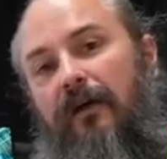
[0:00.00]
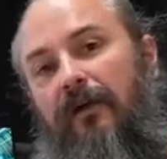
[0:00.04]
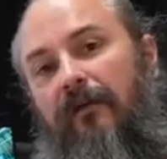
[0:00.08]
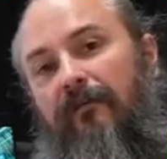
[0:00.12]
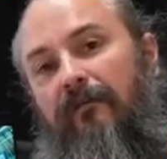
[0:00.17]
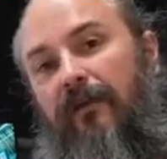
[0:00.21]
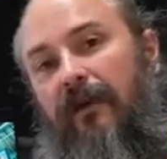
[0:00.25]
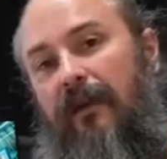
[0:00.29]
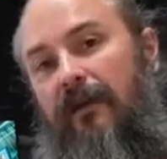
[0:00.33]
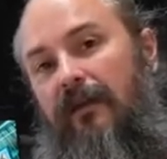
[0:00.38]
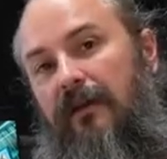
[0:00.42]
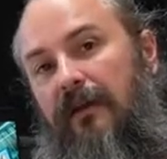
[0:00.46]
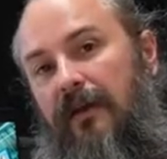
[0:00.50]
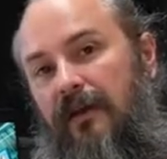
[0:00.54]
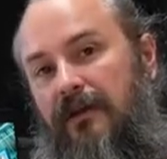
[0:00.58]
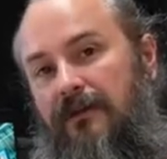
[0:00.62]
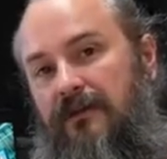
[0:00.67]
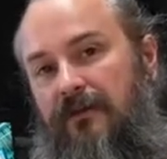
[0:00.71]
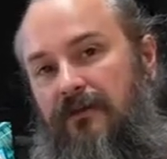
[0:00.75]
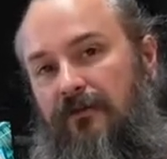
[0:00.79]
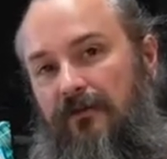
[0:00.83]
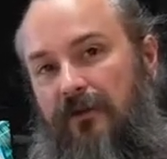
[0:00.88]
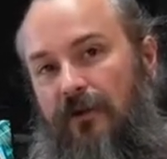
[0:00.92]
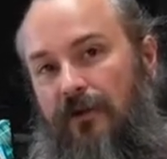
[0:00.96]

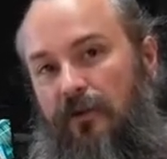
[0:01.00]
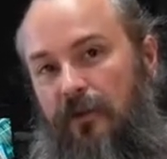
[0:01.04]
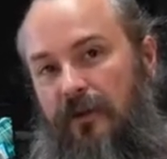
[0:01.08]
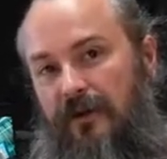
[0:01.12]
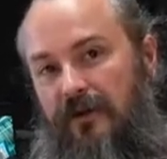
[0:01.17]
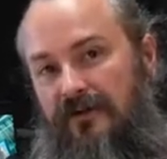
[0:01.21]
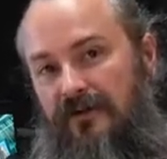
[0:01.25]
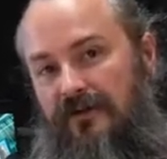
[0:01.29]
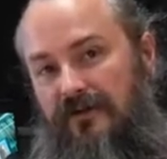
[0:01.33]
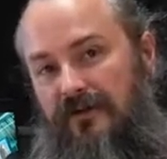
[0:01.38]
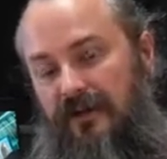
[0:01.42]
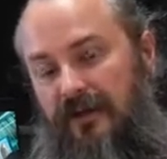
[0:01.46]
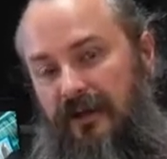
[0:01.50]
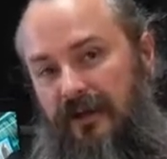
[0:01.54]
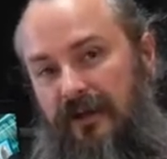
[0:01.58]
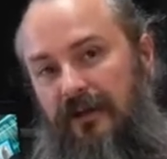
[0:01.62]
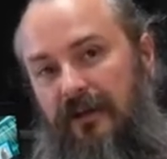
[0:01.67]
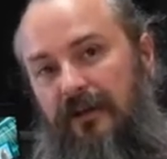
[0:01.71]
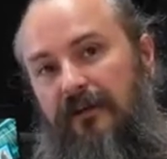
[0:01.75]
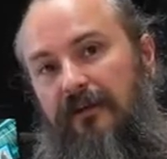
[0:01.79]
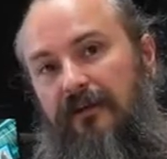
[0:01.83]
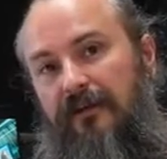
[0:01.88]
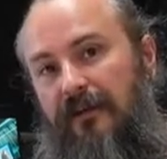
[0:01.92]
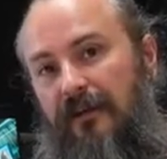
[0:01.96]
validation request
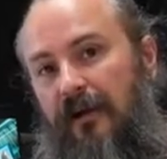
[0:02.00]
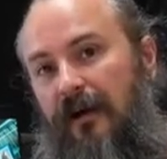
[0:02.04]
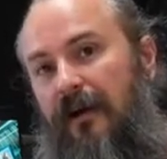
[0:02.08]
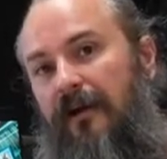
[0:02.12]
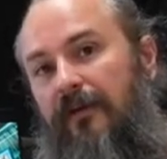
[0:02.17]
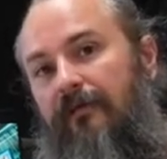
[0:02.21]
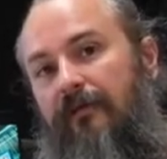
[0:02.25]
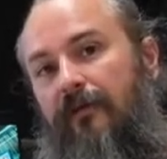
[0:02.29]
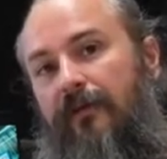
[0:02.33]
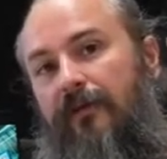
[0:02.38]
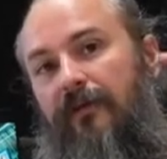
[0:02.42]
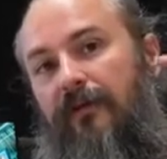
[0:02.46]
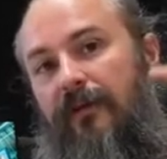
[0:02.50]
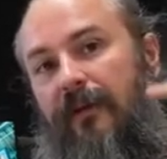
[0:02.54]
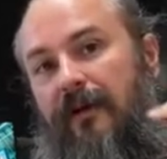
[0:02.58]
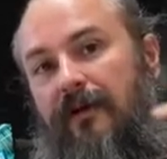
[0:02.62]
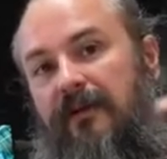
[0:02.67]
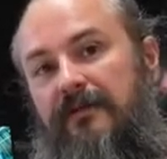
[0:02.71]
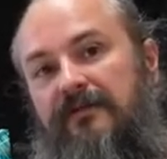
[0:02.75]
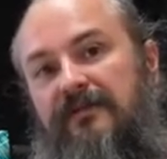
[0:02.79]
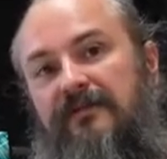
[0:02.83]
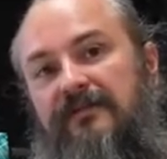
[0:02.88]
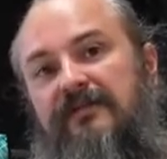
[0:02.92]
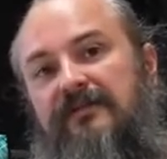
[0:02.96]
in live with
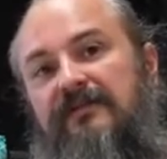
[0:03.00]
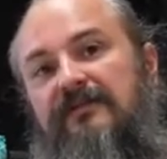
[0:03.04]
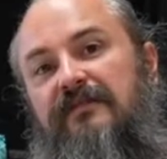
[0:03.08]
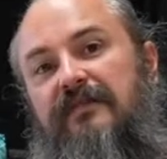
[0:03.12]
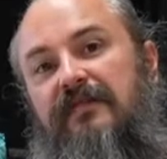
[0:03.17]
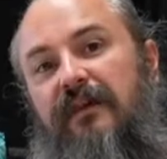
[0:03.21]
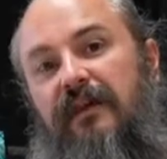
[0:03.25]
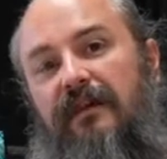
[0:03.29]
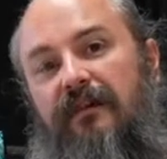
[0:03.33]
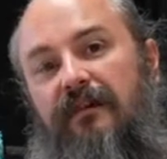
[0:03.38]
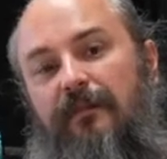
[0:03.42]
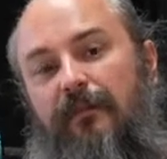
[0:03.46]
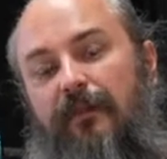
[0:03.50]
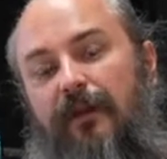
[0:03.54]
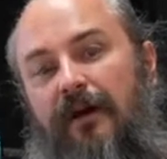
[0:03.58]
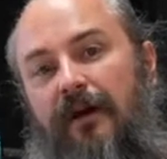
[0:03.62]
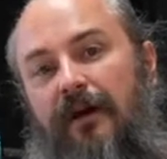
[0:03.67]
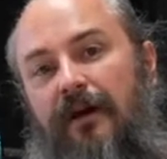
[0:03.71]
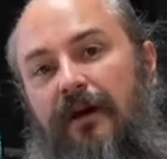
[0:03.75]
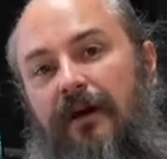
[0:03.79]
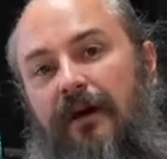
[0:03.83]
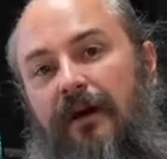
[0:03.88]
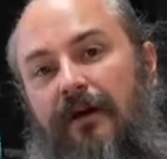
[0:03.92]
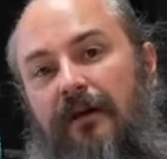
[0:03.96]
essence staked
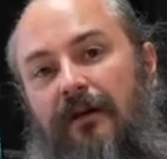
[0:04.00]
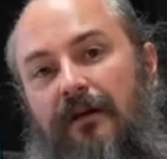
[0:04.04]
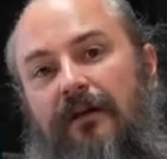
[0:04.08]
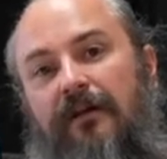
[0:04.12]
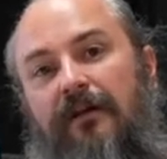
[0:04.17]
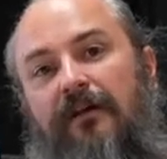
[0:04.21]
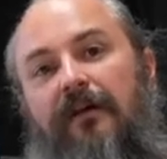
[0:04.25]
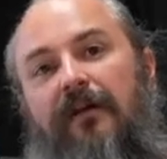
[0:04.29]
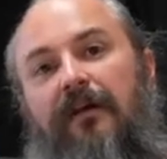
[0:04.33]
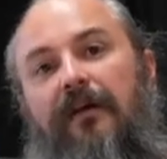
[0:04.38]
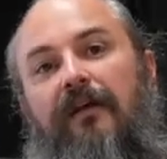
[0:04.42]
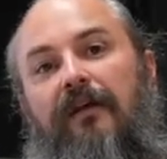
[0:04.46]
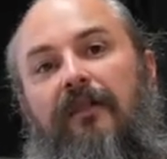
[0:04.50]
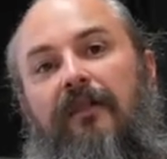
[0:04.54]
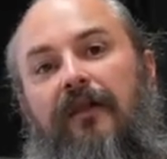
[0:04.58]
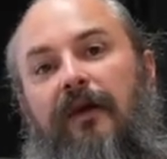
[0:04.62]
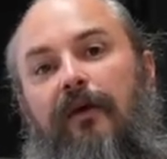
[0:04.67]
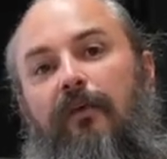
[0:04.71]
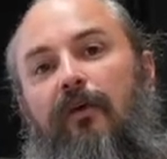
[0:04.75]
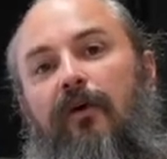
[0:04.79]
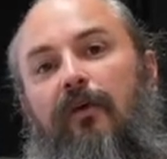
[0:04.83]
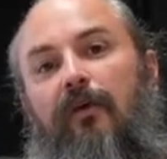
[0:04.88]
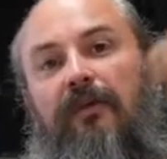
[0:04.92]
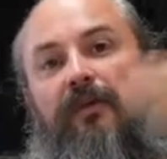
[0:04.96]
behind it, they
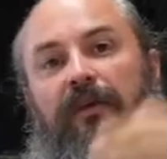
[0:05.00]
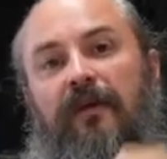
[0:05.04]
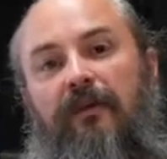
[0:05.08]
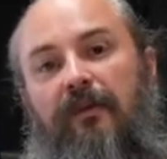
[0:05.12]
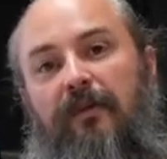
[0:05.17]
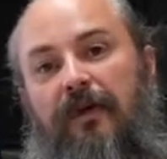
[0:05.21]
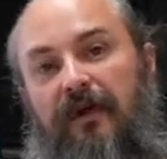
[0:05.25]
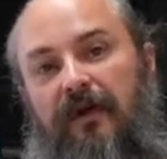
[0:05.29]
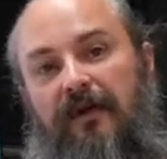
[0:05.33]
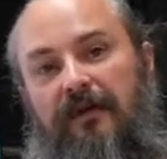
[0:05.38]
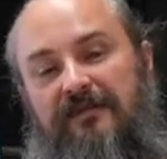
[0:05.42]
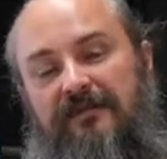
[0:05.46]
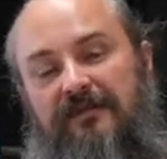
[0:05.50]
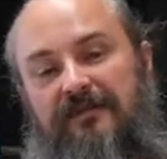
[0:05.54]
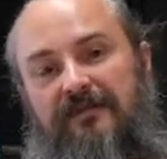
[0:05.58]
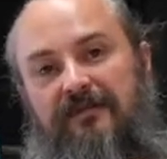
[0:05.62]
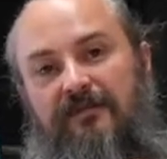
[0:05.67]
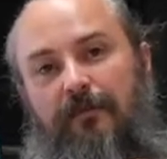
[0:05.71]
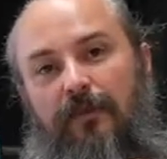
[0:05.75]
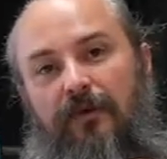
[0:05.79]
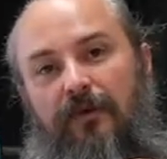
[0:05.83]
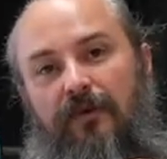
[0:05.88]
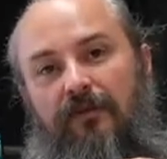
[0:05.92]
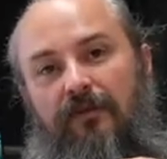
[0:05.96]
won't get the essence
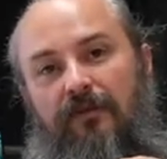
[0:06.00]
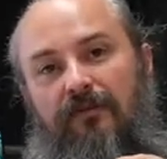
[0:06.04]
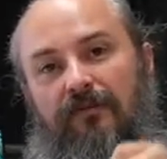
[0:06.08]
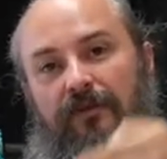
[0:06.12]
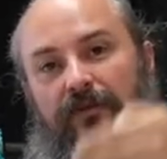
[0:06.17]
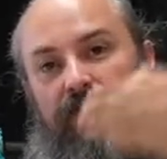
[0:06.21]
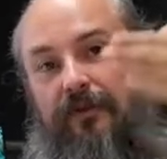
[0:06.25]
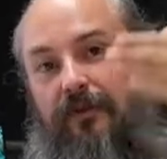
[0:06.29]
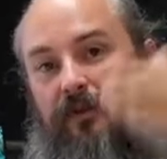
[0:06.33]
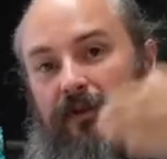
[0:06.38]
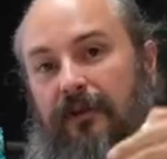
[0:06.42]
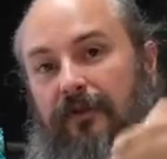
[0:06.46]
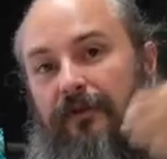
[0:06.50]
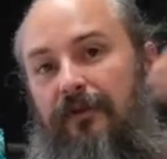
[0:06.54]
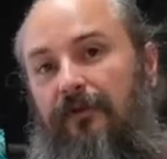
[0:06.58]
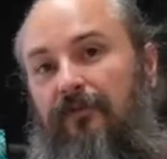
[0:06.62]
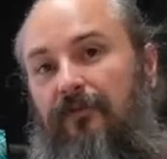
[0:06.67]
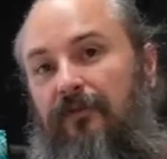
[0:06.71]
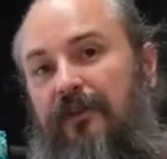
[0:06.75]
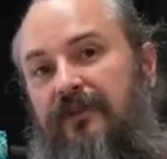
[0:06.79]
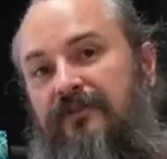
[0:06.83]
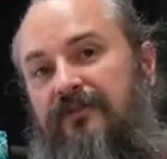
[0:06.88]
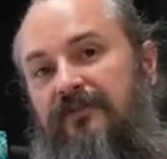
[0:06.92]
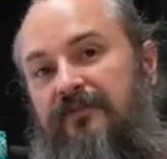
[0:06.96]
bonus. So they'll get the
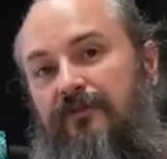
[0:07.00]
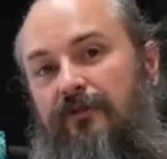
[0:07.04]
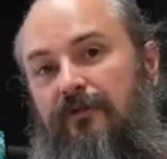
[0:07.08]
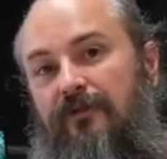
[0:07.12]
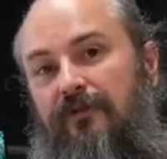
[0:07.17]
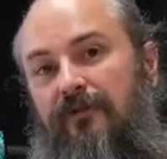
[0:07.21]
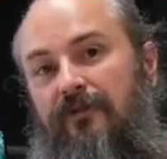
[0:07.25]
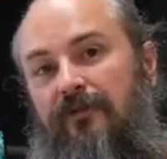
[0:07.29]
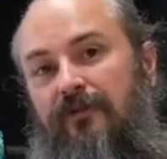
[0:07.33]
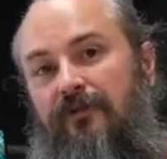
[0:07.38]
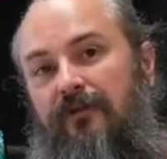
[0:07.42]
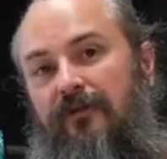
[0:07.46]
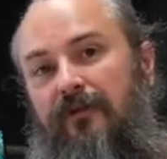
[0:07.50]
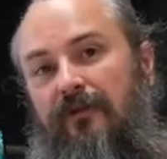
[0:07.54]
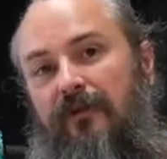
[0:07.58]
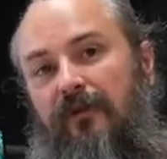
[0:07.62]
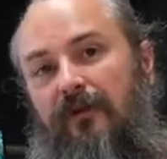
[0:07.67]
resource.